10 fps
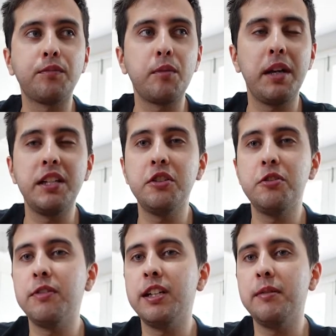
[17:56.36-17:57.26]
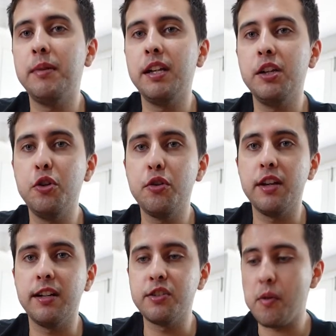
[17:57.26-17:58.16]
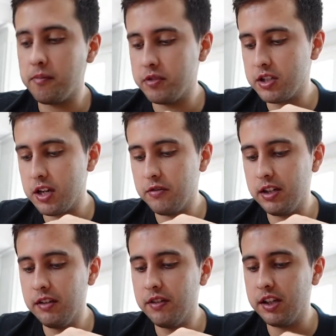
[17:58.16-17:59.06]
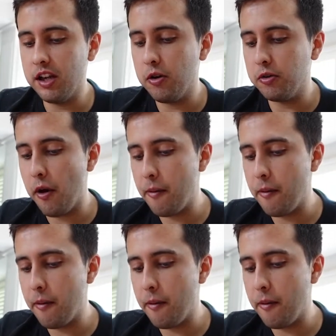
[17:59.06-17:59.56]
But I didn't do really many new things. Just kind of reliving the old.